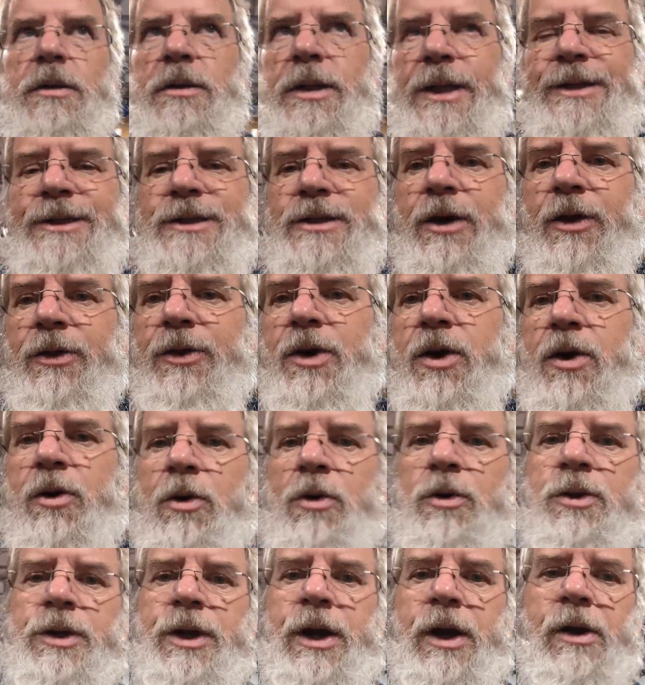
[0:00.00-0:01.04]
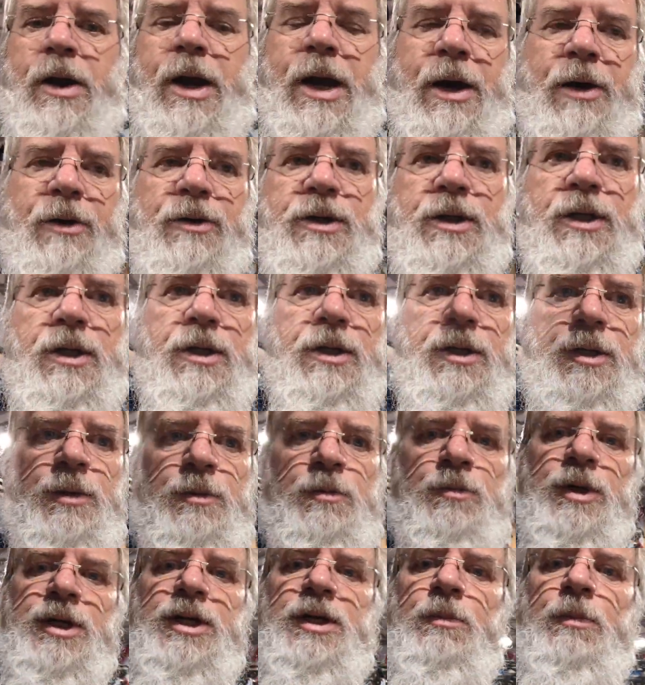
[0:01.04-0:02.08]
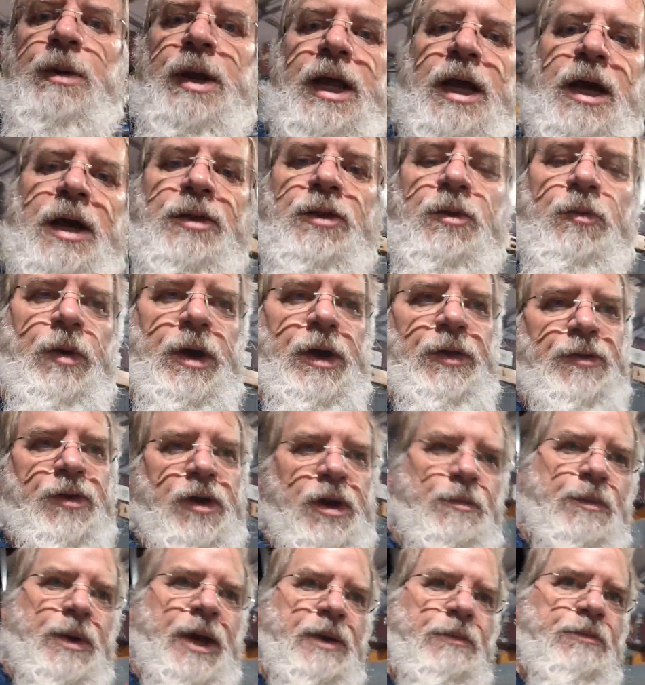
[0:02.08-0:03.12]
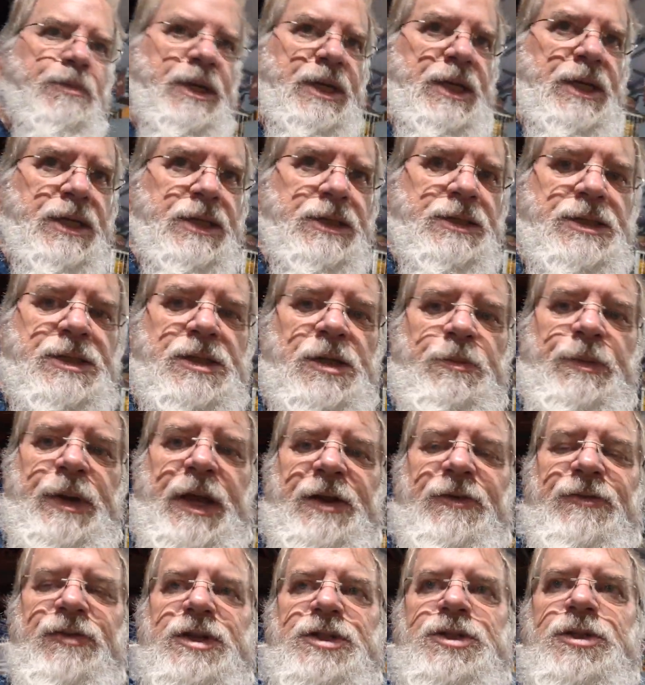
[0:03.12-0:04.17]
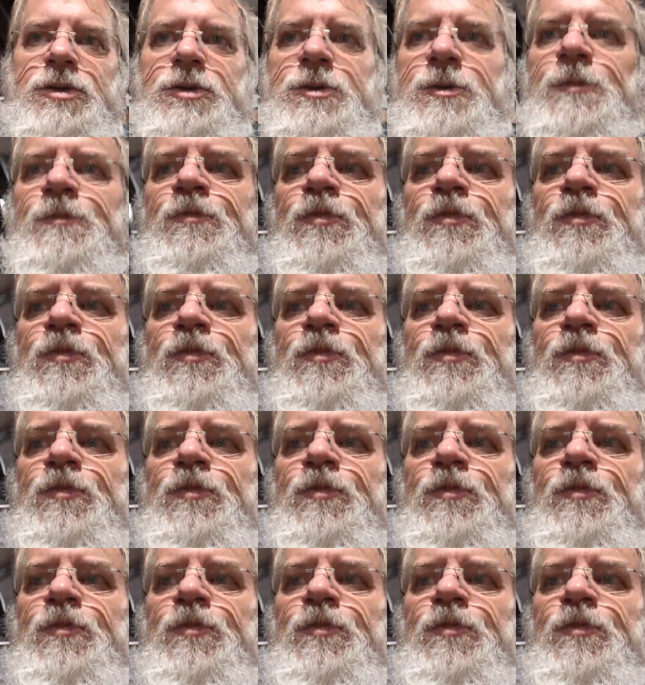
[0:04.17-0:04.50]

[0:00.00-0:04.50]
Lets all the cold air out, but depending on the weather, it might be still beneficial.